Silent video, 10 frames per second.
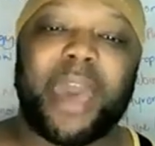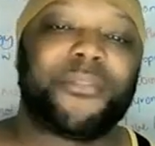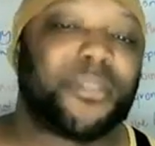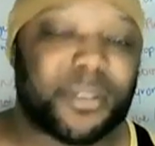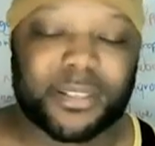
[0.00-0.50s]

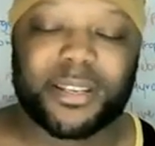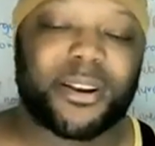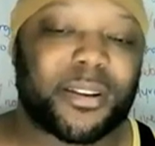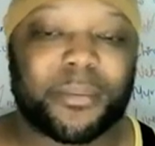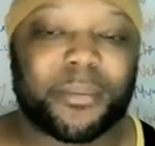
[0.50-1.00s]
after a
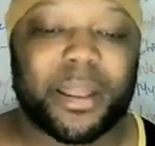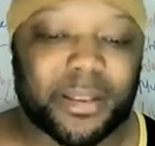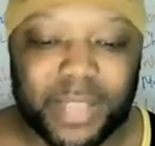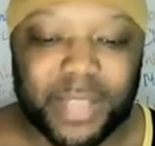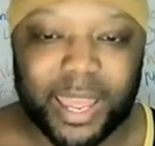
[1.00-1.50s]
certain
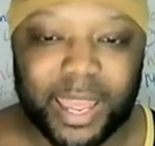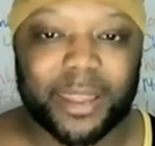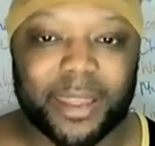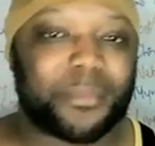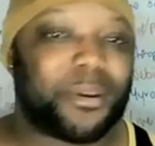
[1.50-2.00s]
amount of
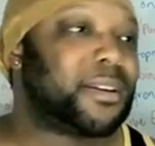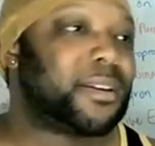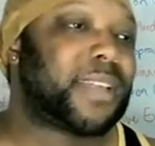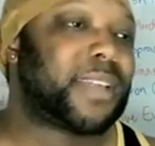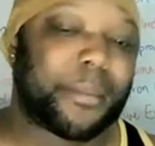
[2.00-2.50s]
time
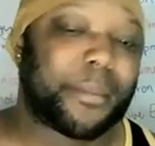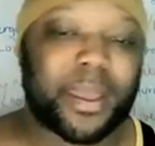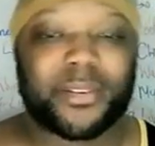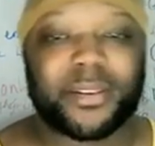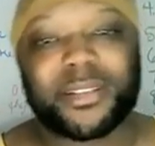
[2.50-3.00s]
or stop
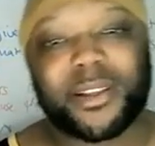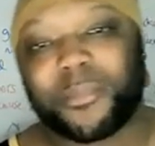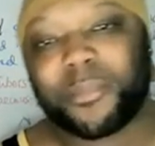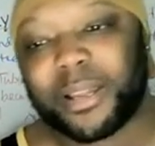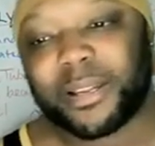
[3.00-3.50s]
after a
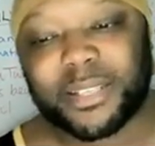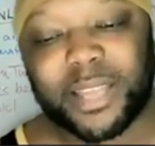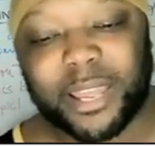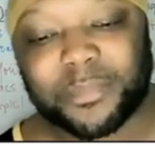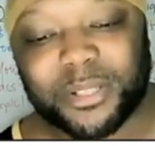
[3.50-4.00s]
certain amount of
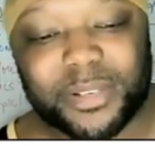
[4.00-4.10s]
time.